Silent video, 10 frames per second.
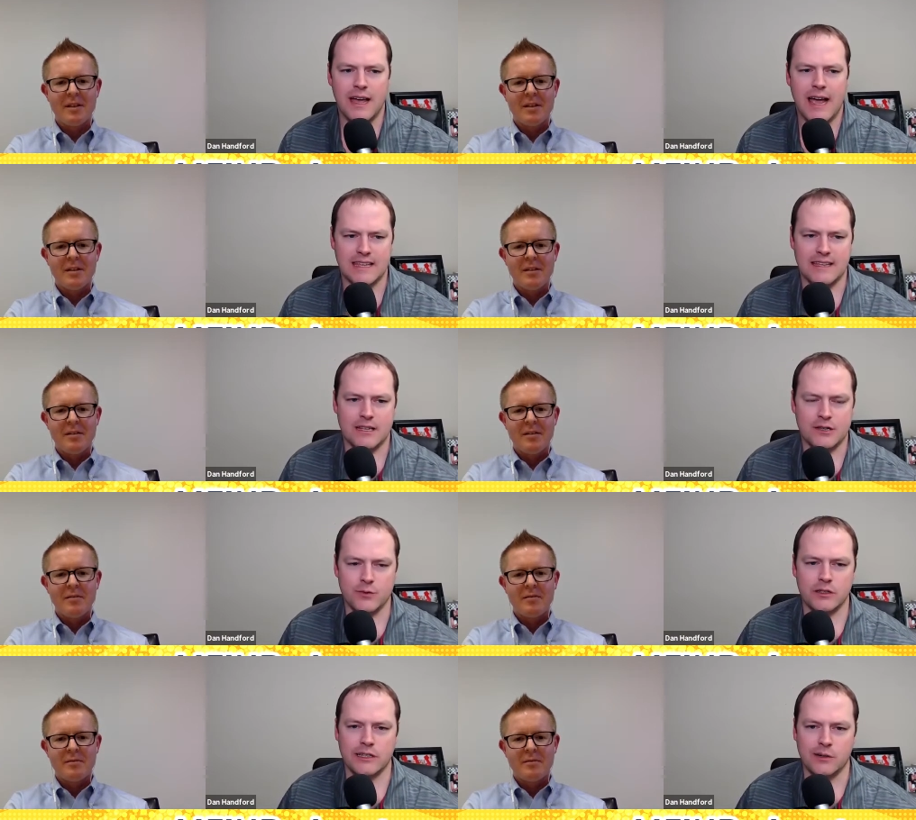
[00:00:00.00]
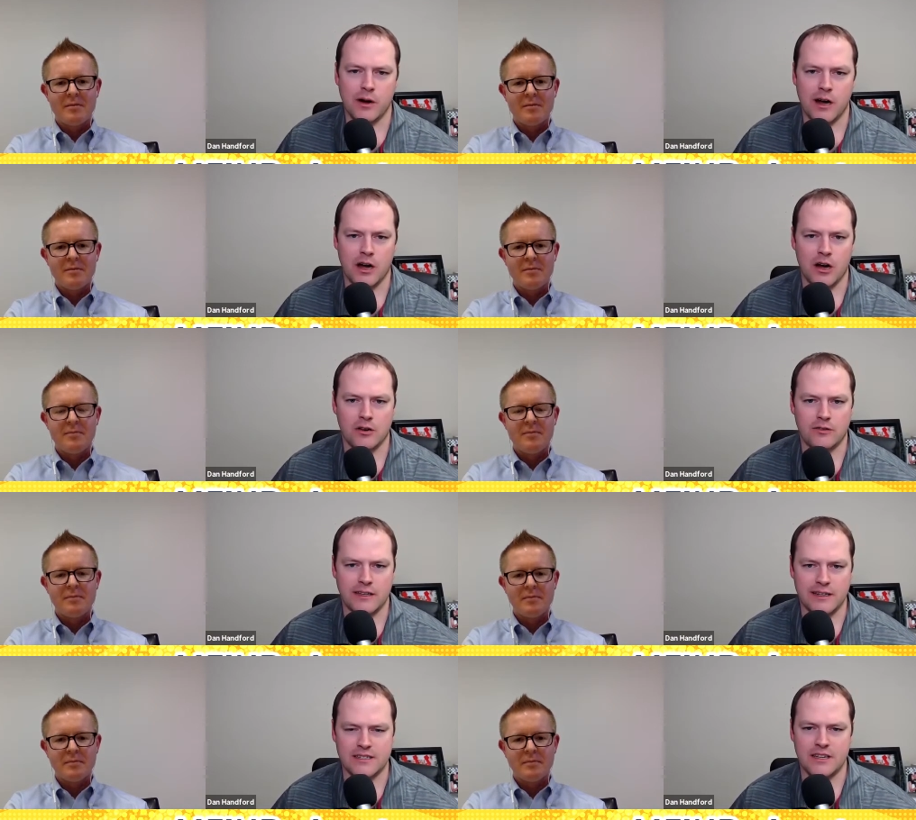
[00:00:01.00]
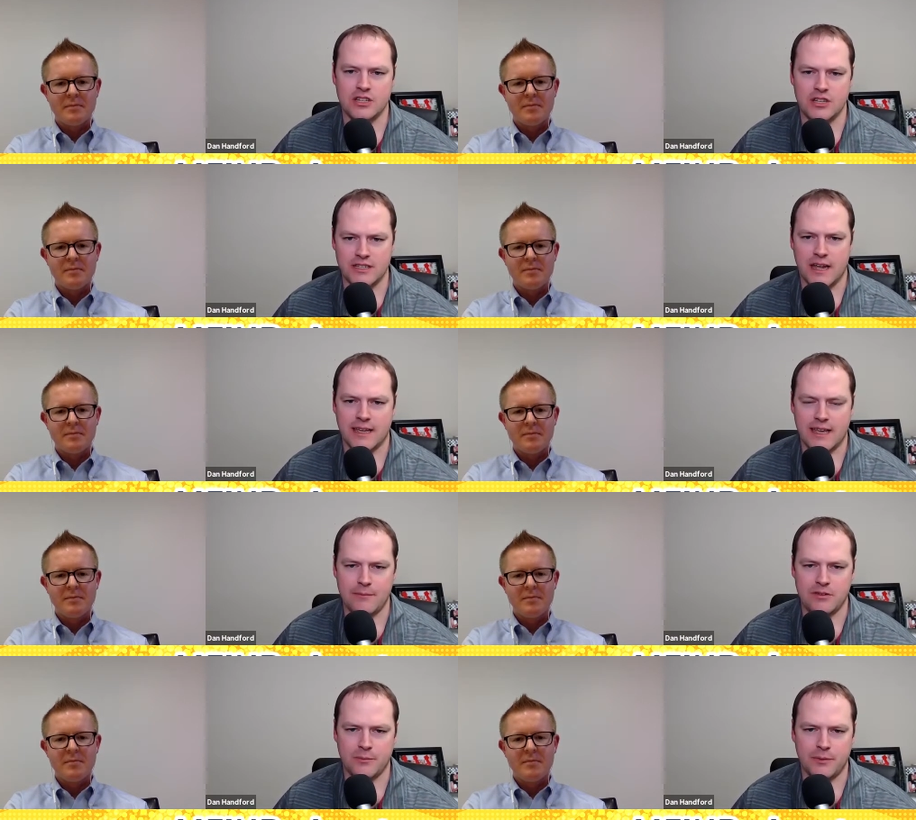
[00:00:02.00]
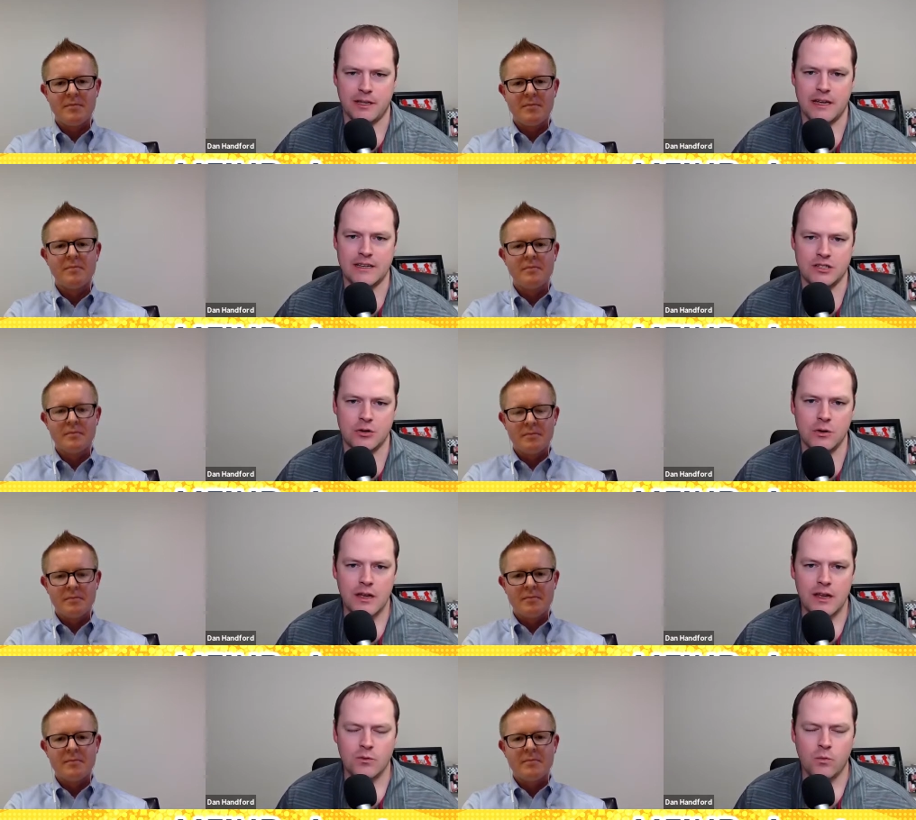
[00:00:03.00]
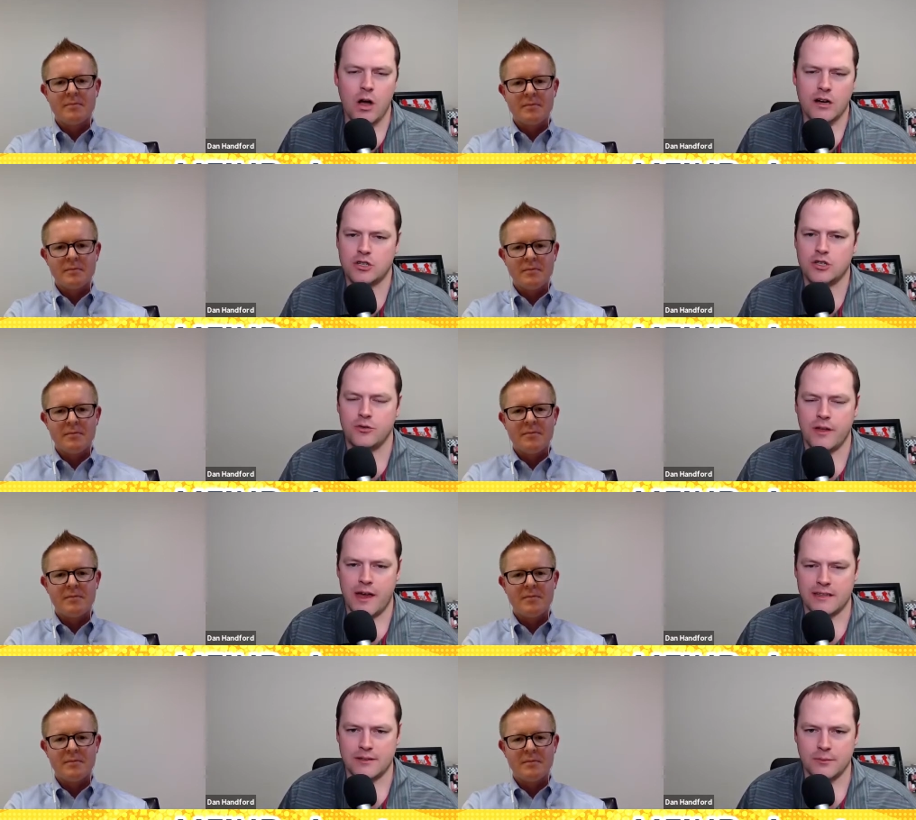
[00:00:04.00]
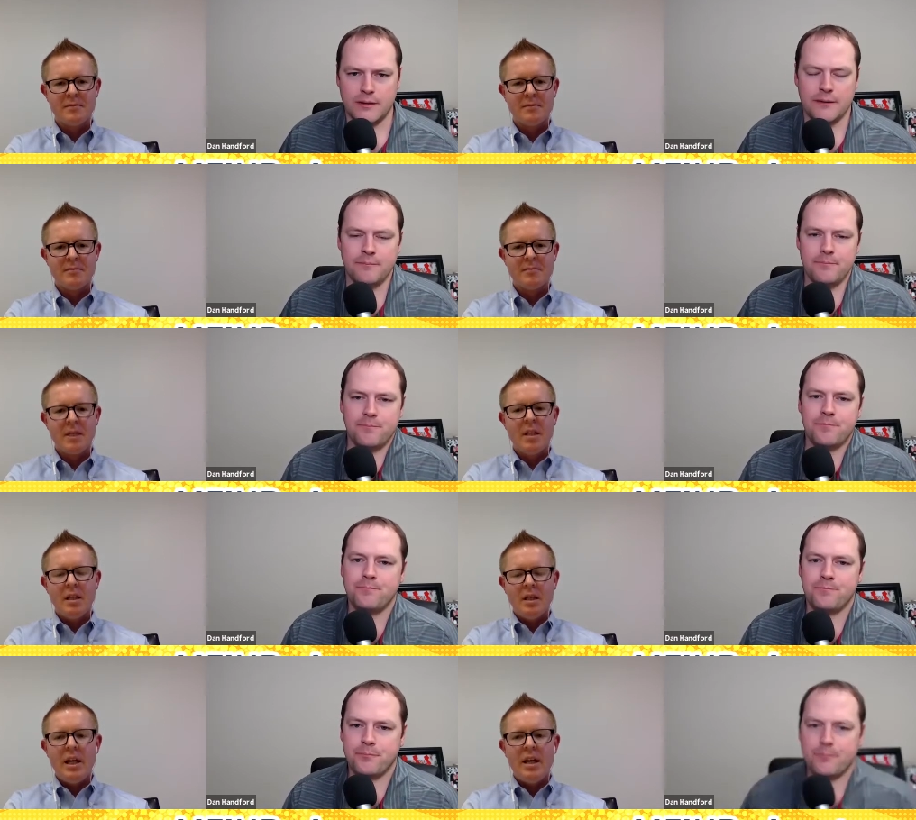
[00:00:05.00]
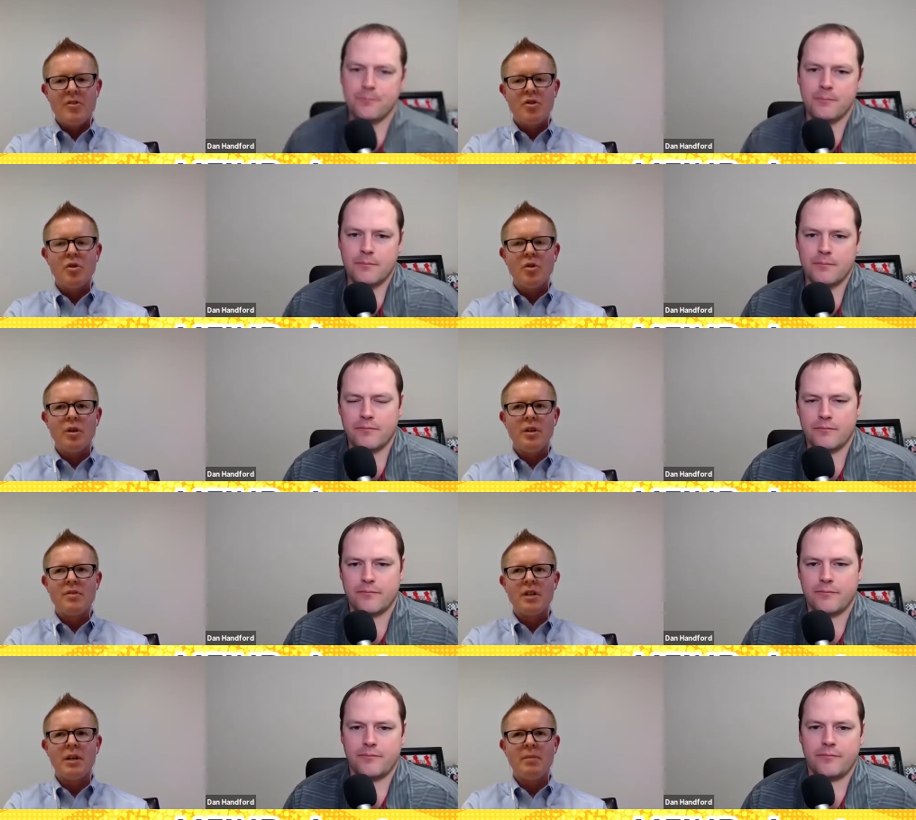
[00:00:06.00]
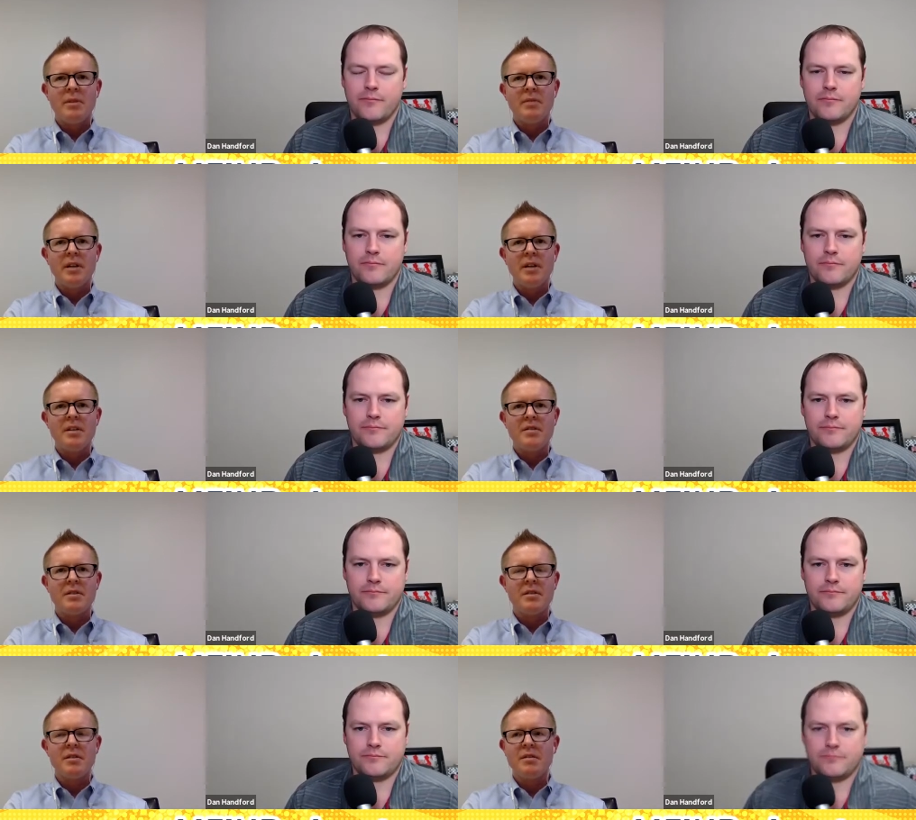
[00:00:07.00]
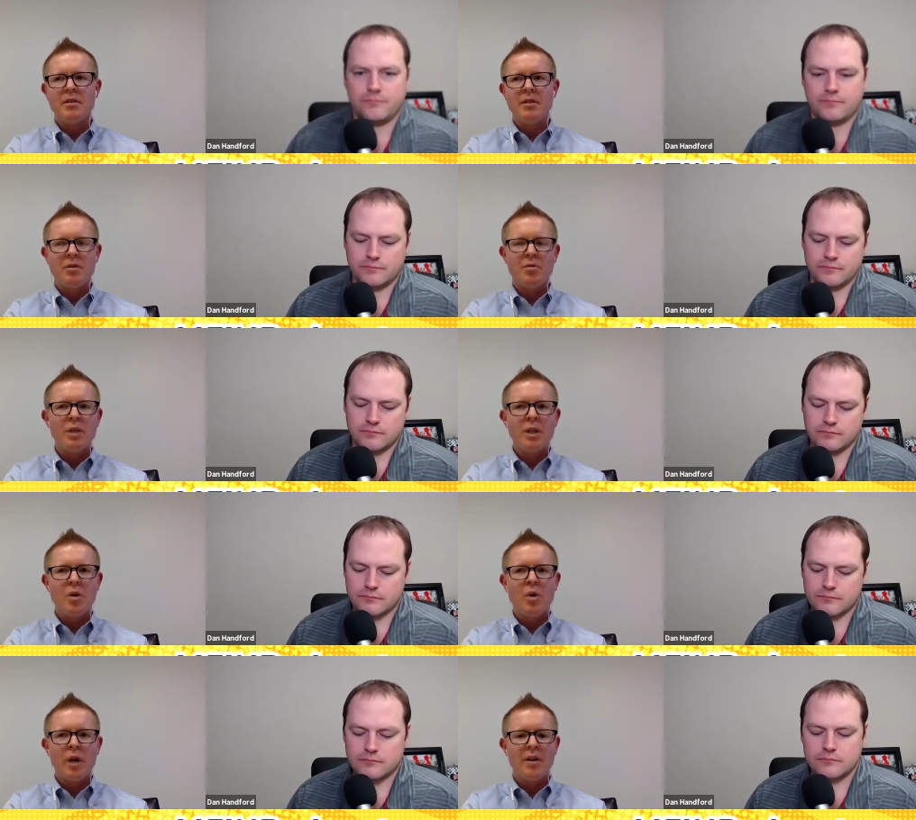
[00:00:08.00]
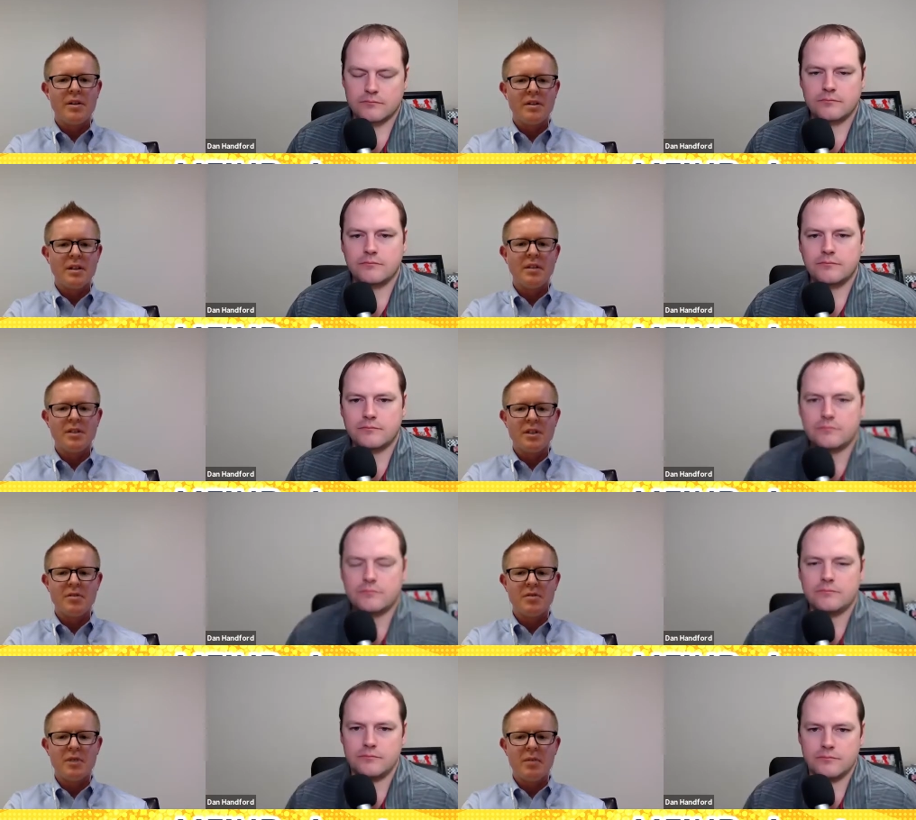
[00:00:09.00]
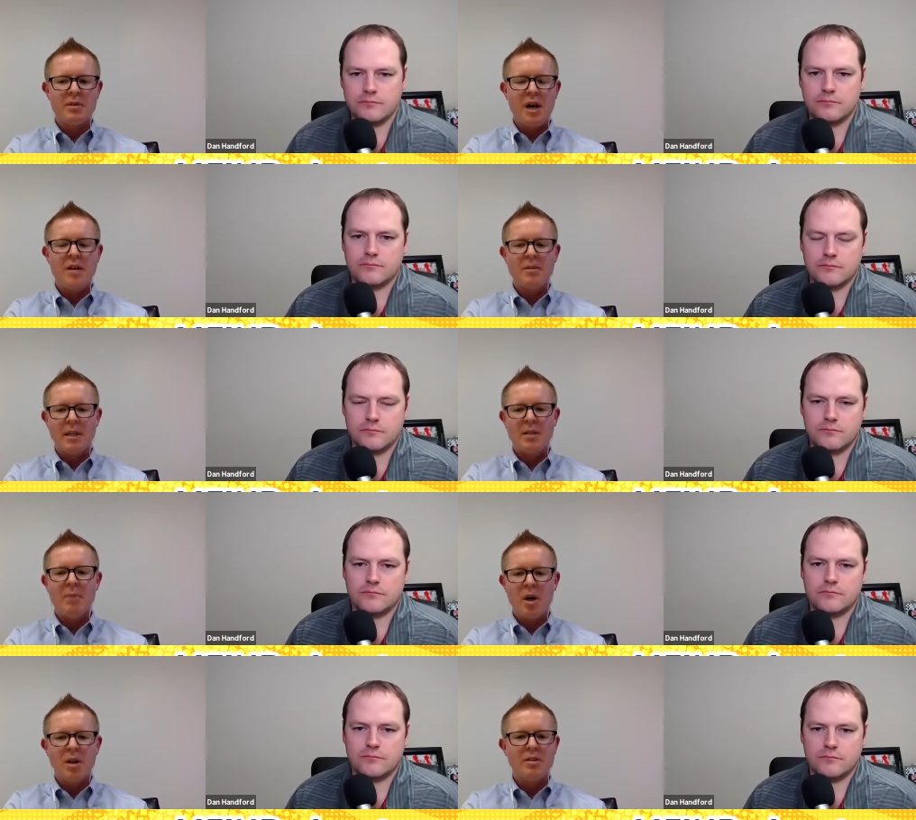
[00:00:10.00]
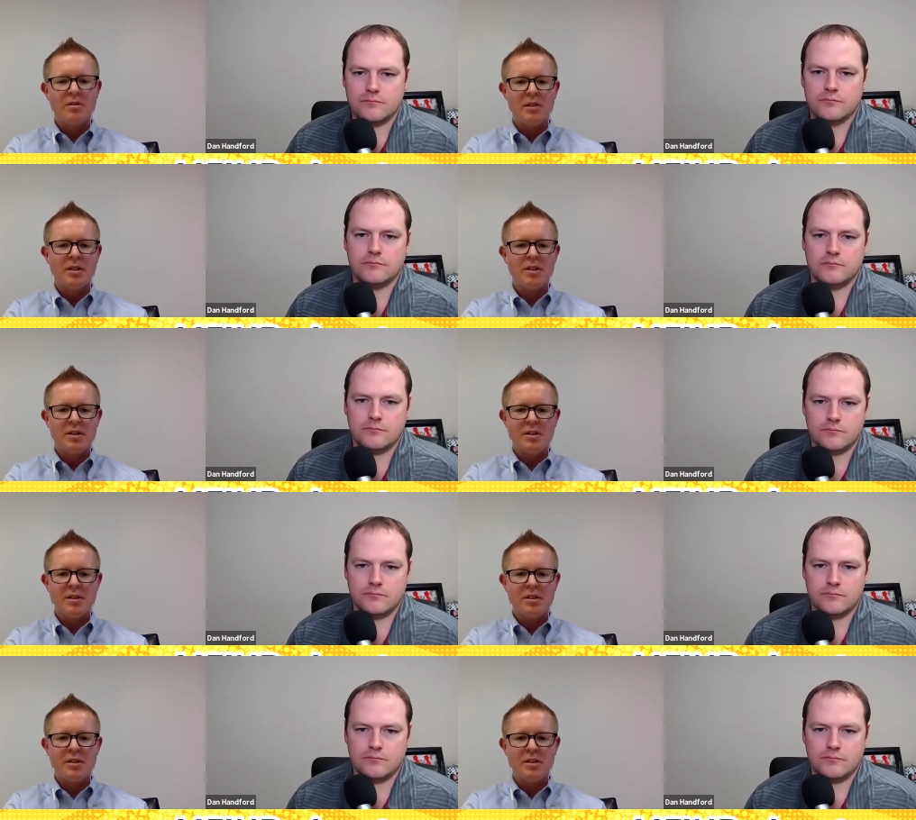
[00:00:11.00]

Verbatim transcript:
Speaker 1: I think that's really where the extensions kind of came into play. So walk us through that a little bit.
Speaker 2: Yeah, so there's a couple of areas, uh, you know, three core areas of diligence, right? We talked about the market due diligence.